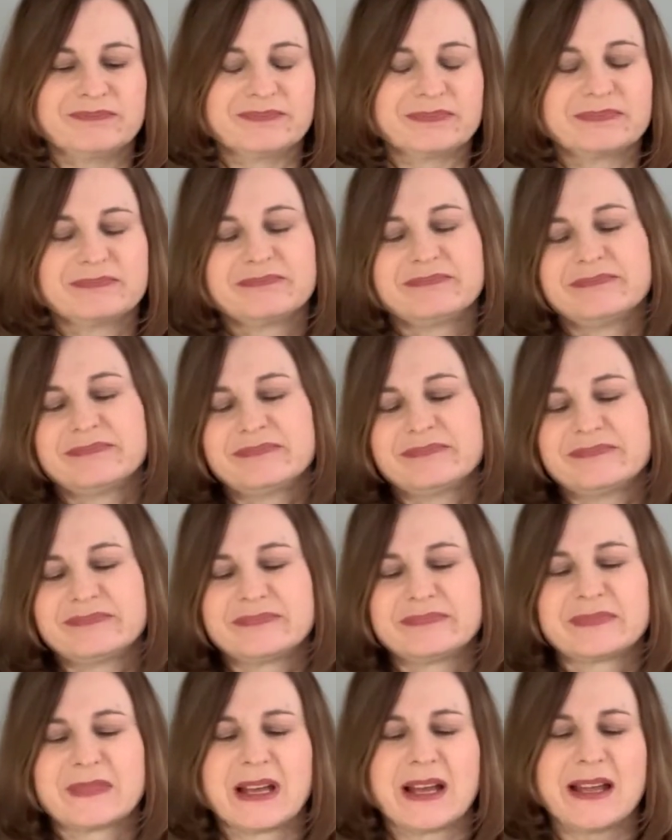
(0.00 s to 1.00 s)

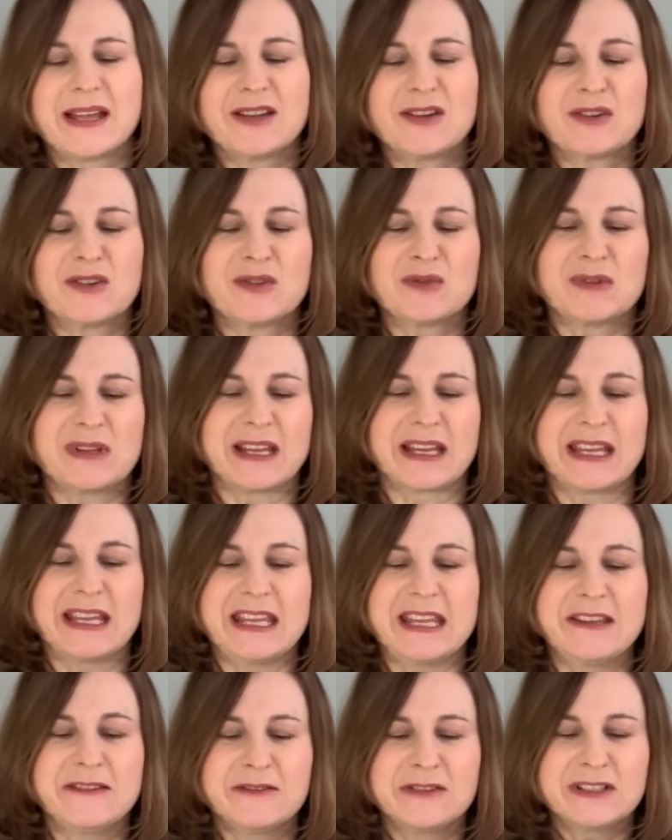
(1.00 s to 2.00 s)
I don't know, like
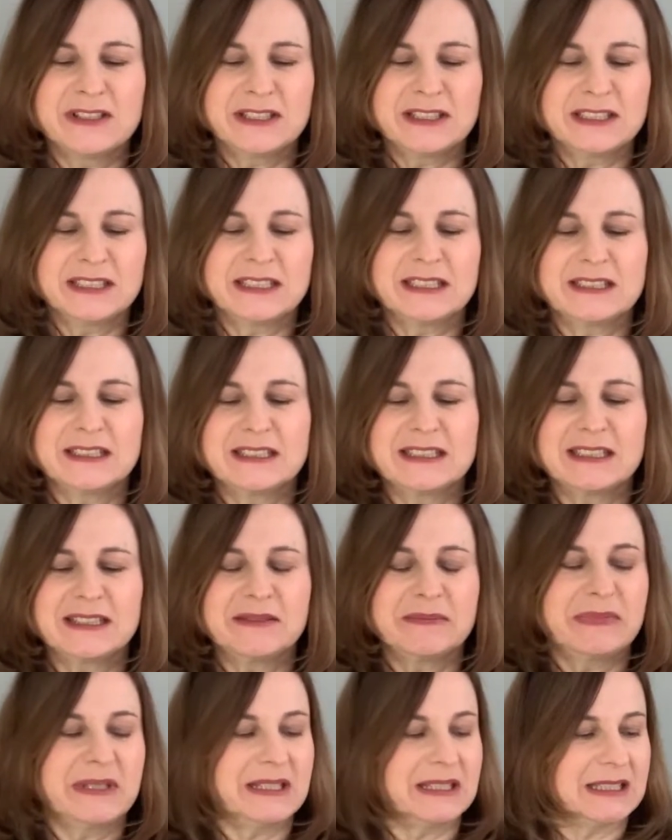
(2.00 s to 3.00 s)
even it a little
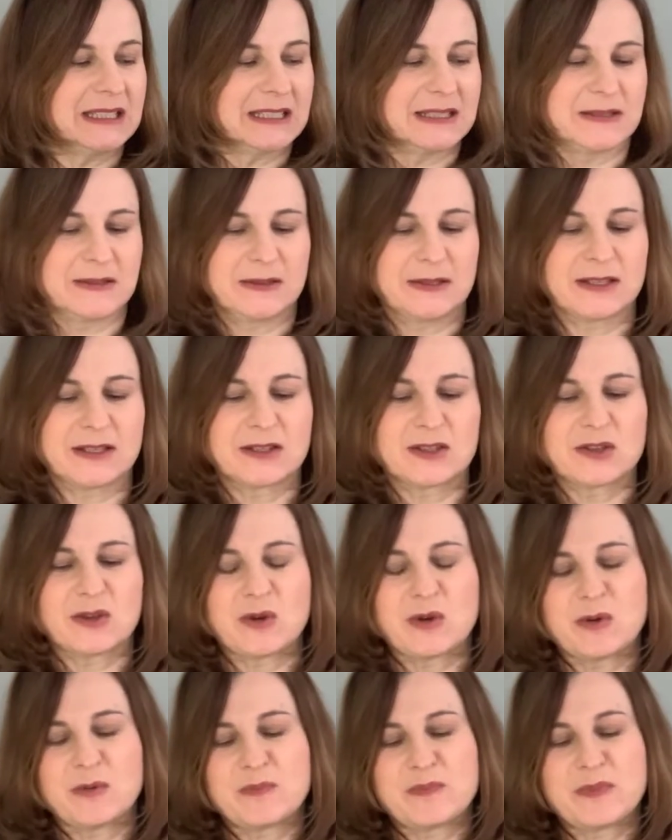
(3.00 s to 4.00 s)
bit.
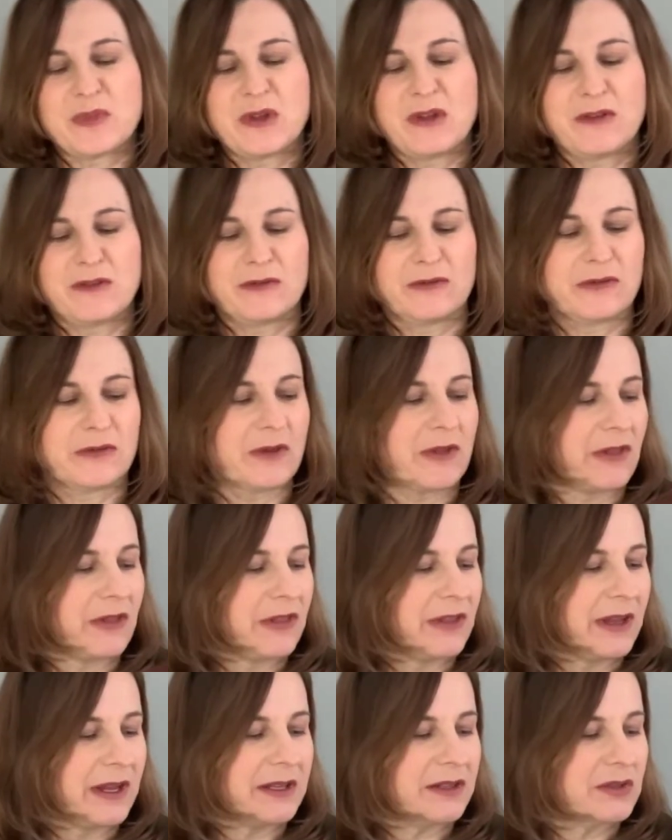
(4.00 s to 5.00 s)
So for
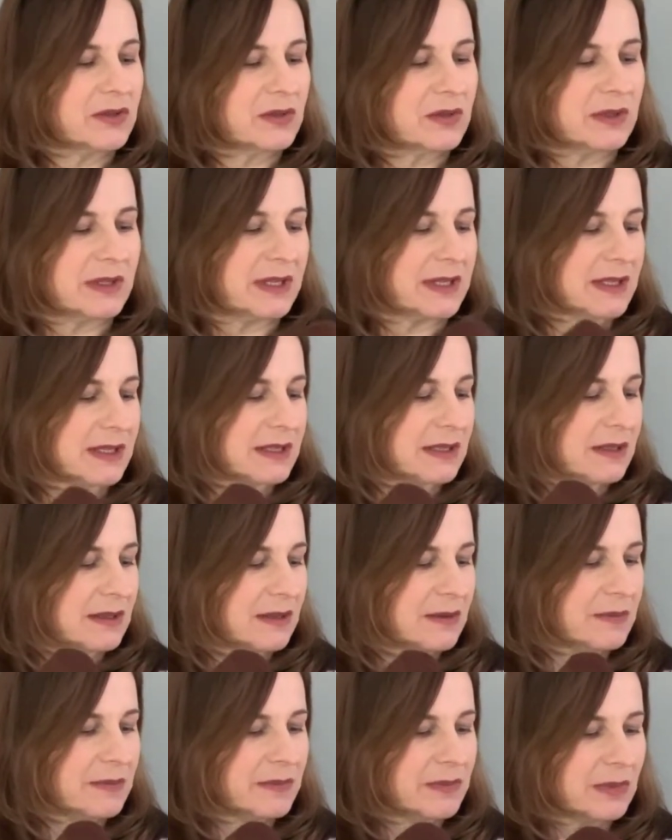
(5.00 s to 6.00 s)
that reason,
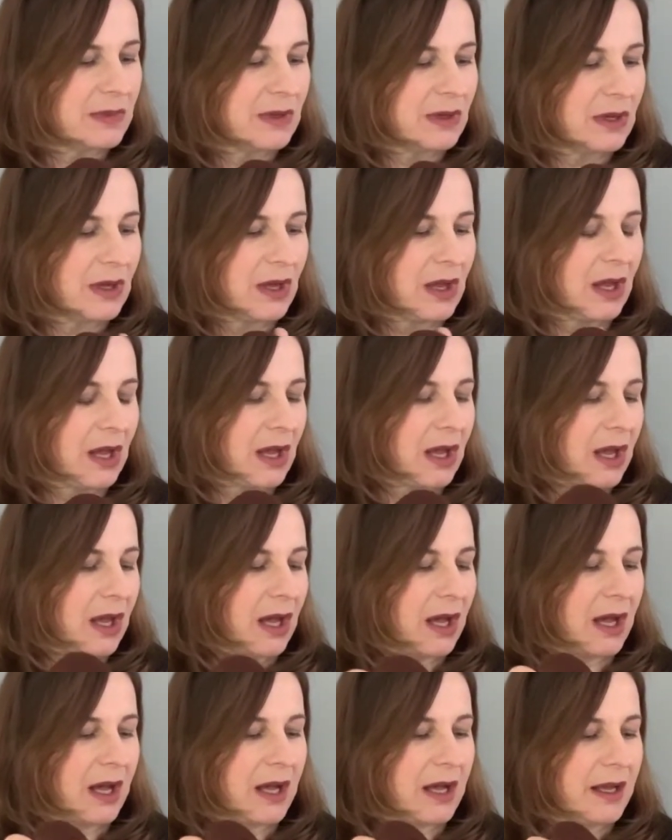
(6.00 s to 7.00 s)

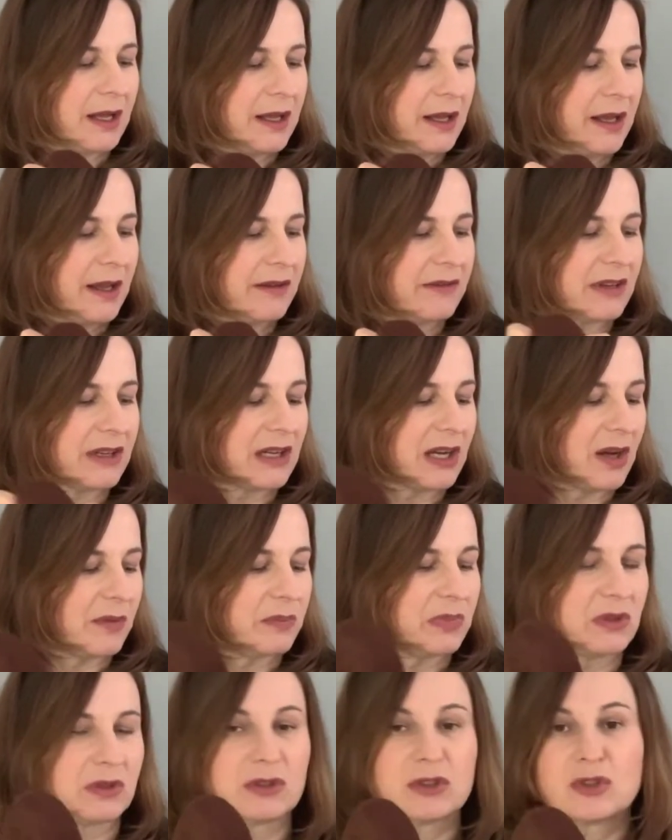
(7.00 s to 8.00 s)
I have a
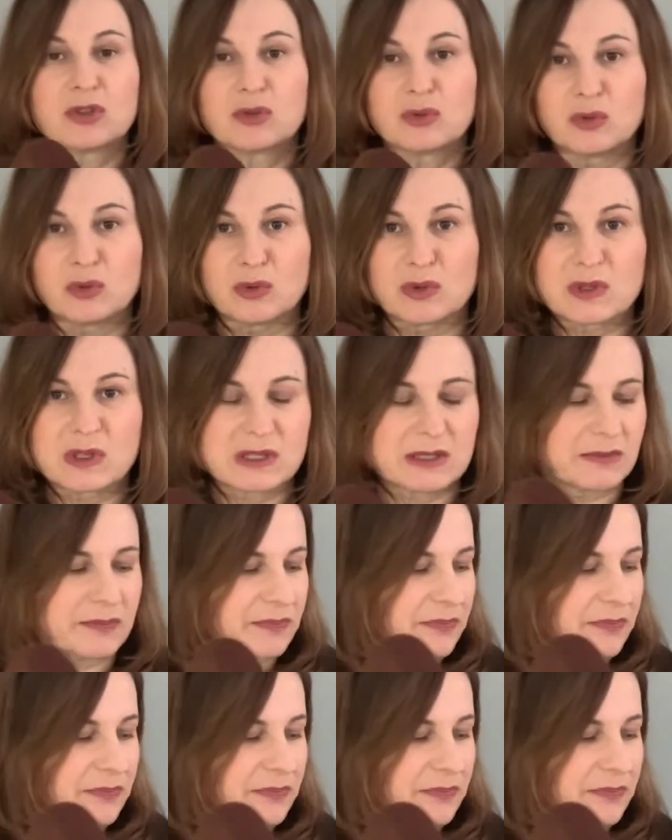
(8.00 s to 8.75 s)
couple tools.